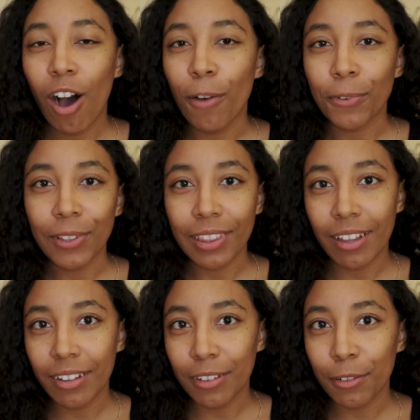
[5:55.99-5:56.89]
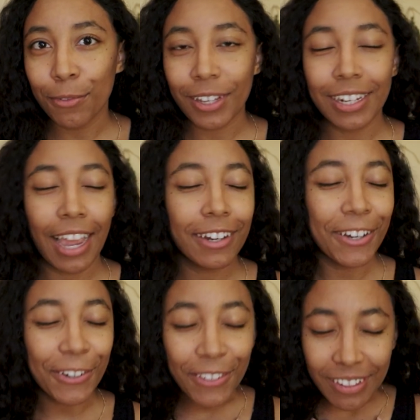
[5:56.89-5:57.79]
Offer love, connect
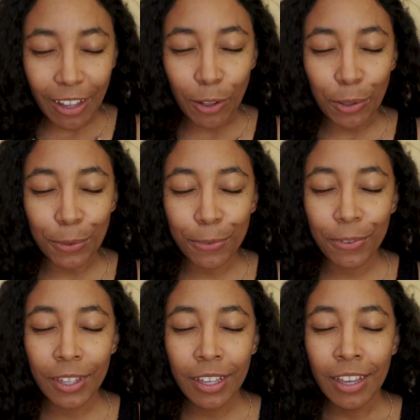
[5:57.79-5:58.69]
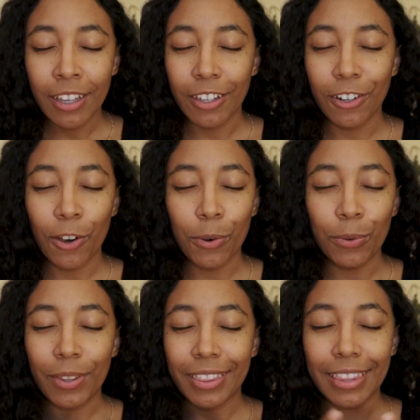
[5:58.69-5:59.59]
to yourself, you
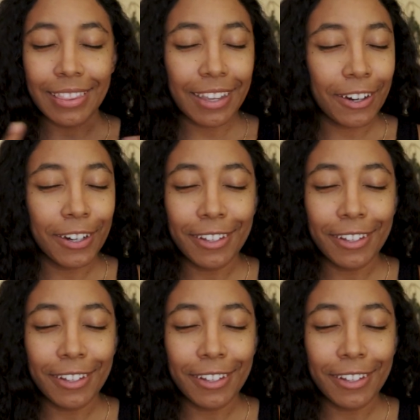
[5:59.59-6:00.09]
know, there